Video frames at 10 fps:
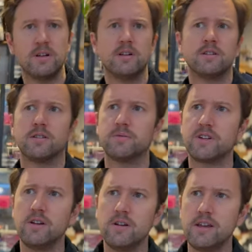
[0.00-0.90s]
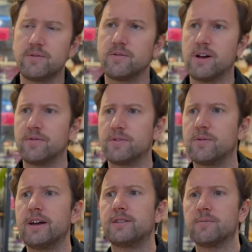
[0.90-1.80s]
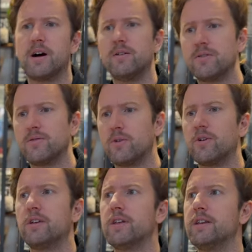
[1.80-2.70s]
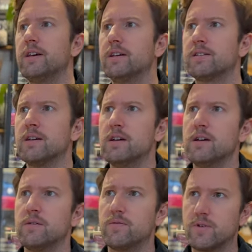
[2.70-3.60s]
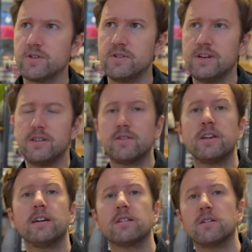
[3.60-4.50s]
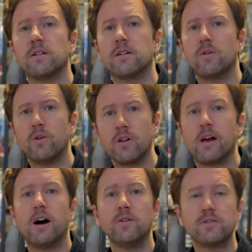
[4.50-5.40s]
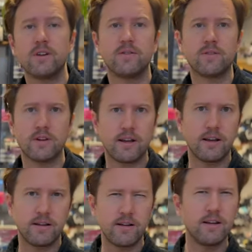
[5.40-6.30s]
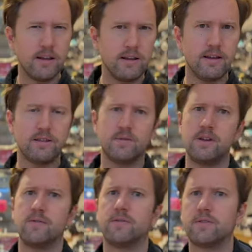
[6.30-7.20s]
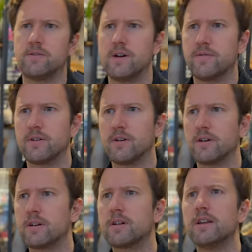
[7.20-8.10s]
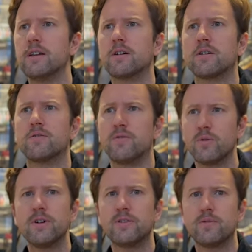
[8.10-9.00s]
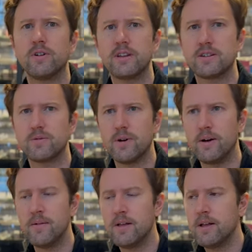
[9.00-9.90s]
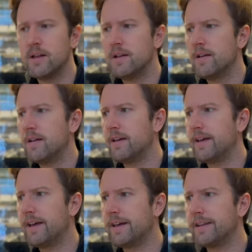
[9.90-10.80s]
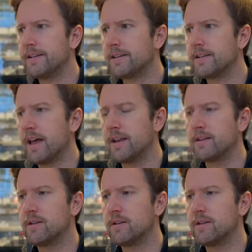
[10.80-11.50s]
skill. You have to have the right amount of oil in it. First, you need to take the oil out, so you have to kind of like clean it. You have to have a cleaner fluid for this as well. And then